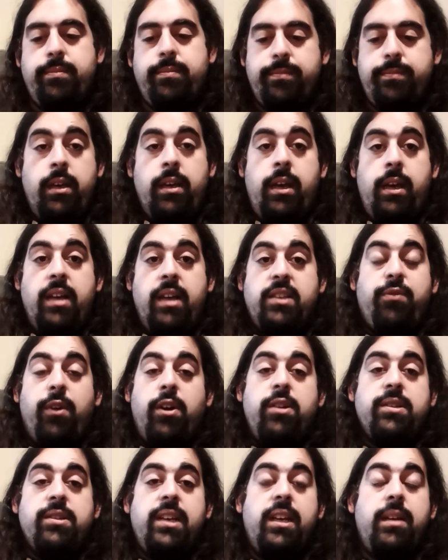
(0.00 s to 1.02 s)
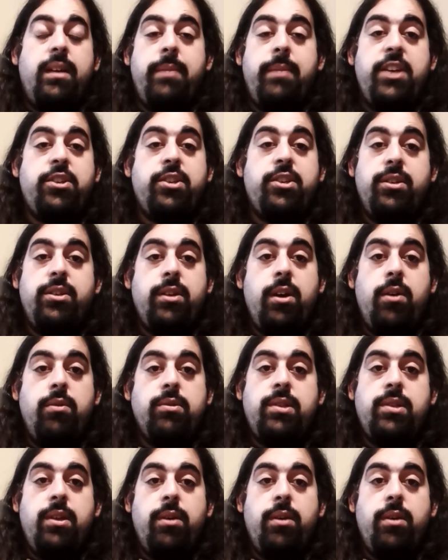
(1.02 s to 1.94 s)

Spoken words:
As far as animation goes, though,